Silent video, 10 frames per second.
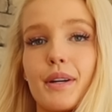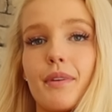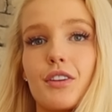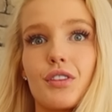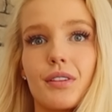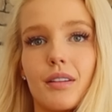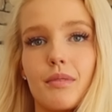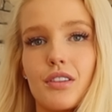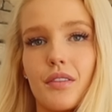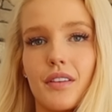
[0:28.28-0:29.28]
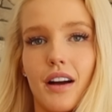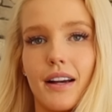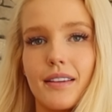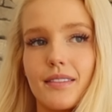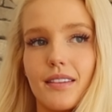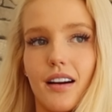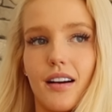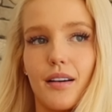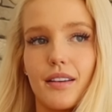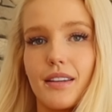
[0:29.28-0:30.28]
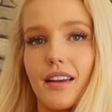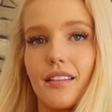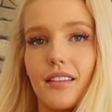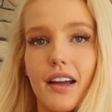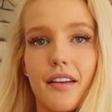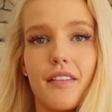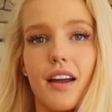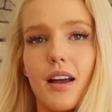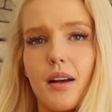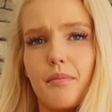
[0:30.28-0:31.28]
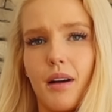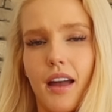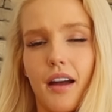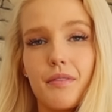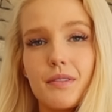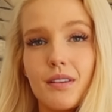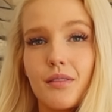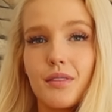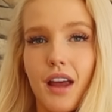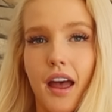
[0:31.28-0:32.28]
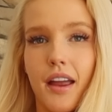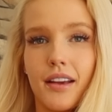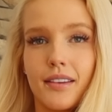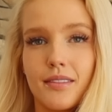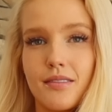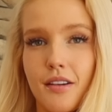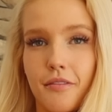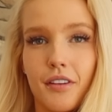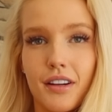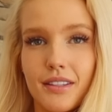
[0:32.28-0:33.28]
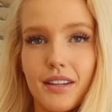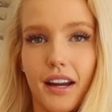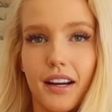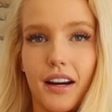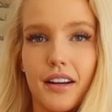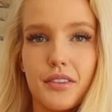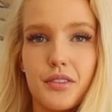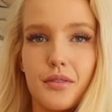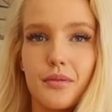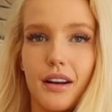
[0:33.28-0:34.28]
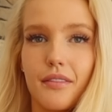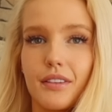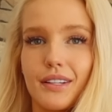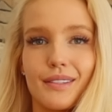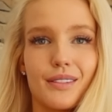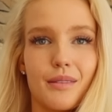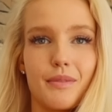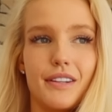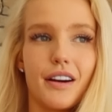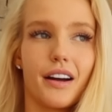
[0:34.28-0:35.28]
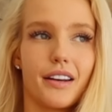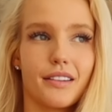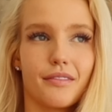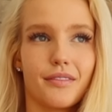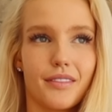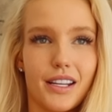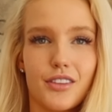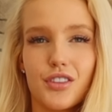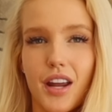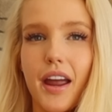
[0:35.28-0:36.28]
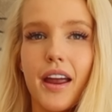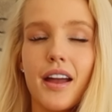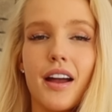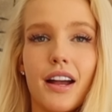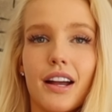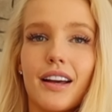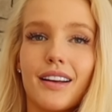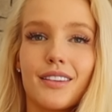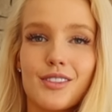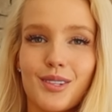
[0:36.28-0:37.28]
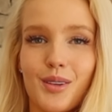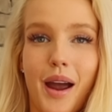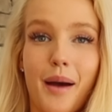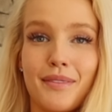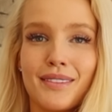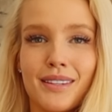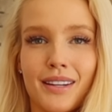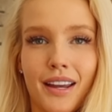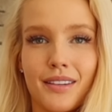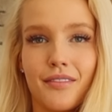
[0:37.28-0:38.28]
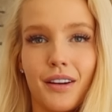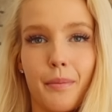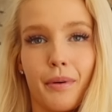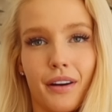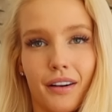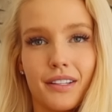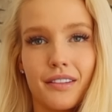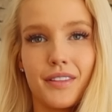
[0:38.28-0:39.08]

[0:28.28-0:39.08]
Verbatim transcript: pretty much just gonna be showing you guys uh, a day in the life, but every single day is different. I kind of do whatever needs to be done each day. Just so happens today is a very productive